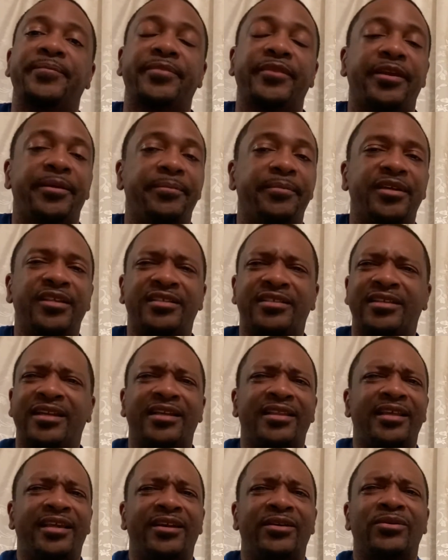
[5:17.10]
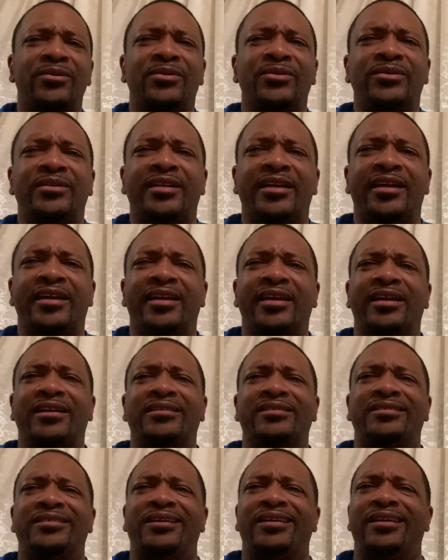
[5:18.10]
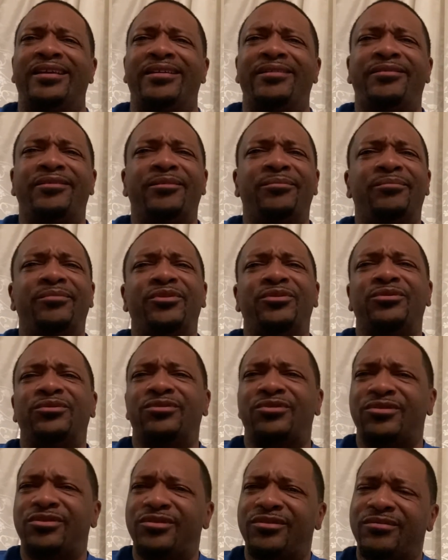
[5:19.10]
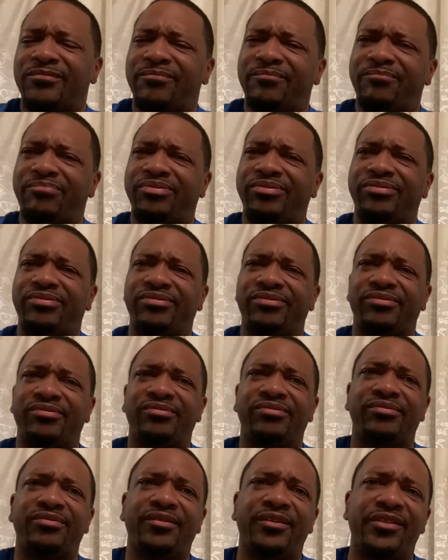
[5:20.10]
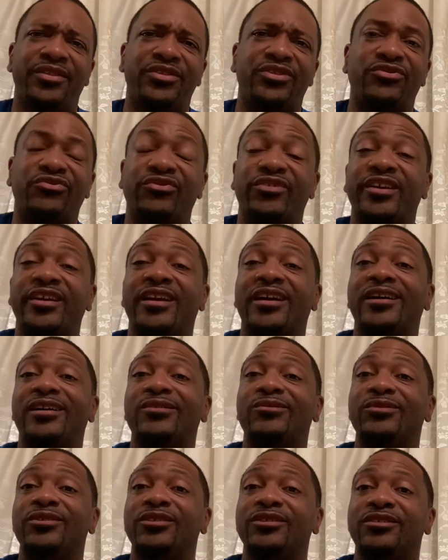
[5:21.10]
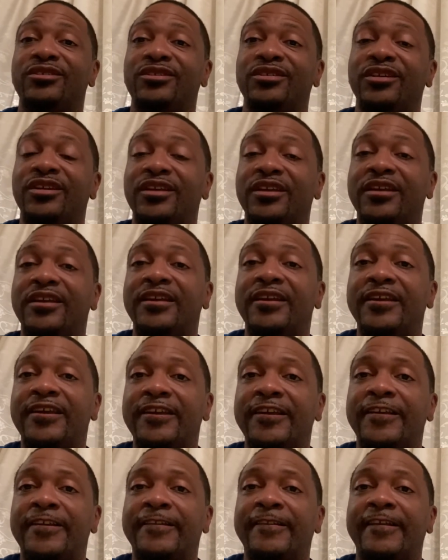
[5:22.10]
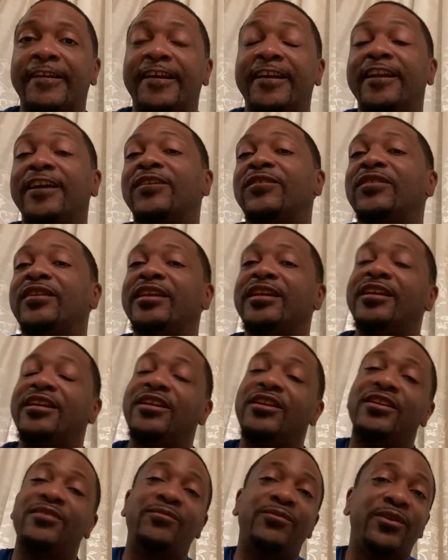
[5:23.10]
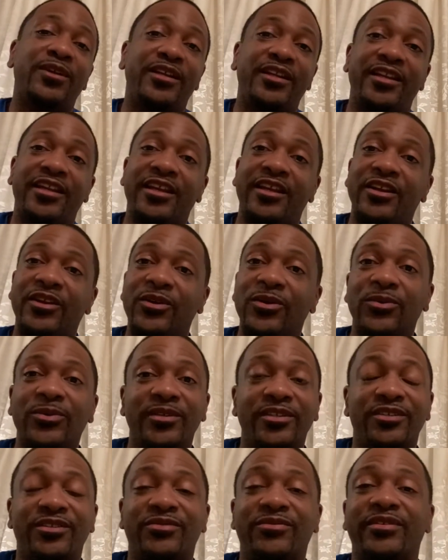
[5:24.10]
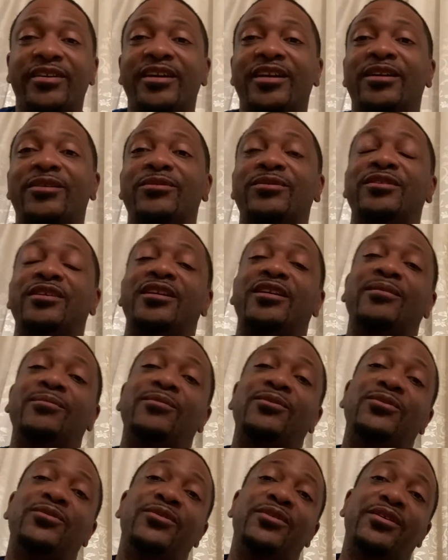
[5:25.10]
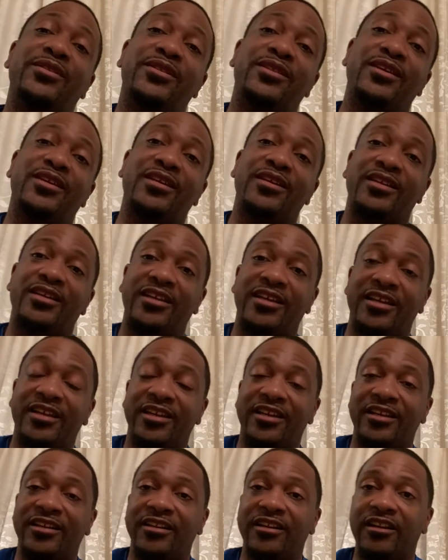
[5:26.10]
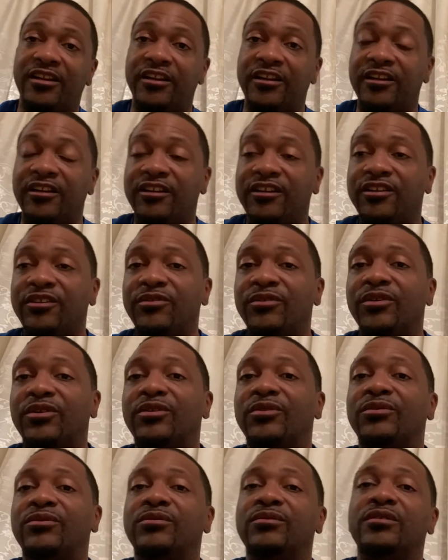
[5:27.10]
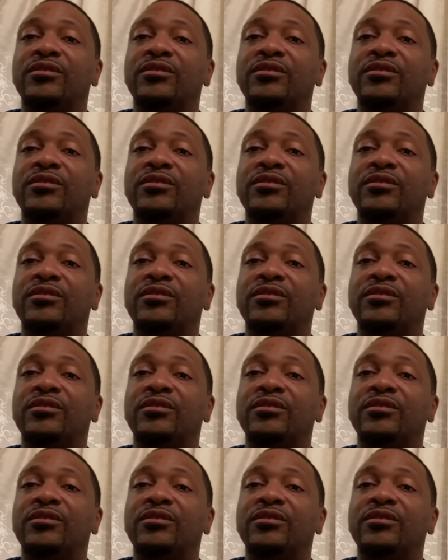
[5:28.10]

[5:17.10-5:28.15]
but it's not like all day. I say the most 3 hours, and I don't even wouldn't even know it's 3 hours and I'm on the thing. And, you know,